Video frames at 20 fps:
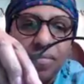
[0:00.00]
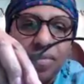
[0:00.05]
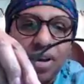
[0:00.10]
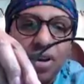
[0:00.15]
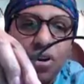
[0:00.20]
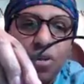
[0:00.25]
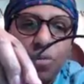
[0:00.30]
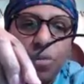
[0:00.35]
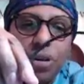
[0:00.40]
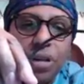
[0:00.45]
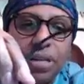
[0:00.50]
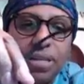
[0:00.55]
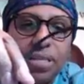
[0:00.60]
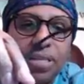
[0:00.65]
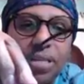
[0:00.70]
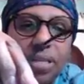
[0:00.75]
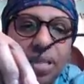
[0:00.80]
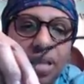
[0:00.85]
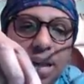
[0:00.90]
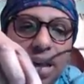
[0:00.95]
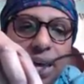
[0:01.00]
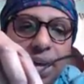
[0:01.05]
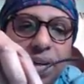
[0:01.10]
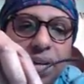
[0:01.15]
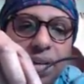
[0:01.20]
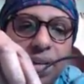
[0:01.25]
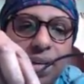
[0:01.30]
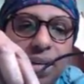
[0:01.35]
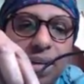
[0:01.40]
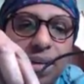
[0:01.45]
I hope you can see that.
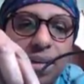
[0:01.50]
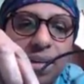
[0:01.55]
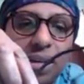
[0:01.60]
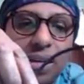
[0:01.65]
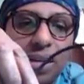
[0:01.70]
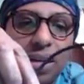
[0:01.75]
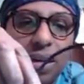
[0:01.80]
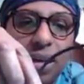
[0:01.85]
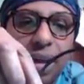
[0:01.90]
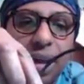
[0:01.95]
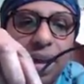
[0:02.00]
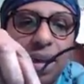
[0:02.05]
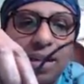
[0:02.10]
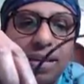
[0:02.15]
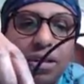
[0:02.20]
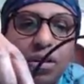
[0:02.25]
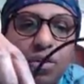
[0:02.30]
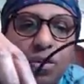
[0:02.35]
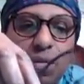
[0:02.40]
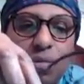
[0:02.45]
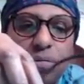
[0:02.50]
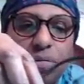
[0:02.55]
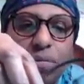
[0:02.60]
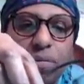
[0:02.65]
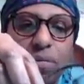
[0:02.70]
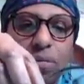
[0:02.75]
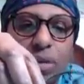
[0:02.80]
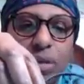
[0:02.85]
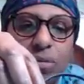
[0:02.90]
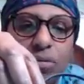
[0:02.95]
Yeah,
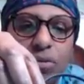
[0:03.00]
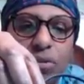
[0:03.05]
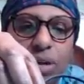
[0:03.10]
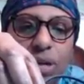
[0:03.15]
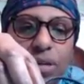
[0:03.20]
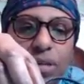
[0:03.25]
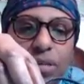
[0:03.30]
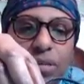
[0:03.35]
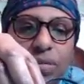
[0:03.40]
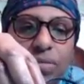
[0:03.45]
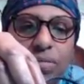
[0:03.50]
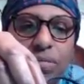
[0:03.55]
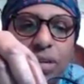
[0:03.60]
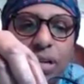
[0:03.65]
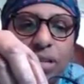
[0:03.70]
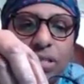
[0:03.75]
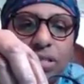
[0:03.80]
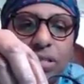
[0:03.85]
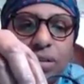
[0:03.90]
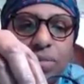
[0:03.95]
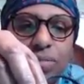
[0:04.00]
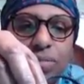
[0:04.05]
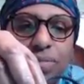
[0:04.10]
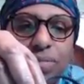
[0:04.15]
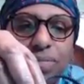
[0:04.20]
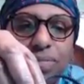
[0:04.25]
there's the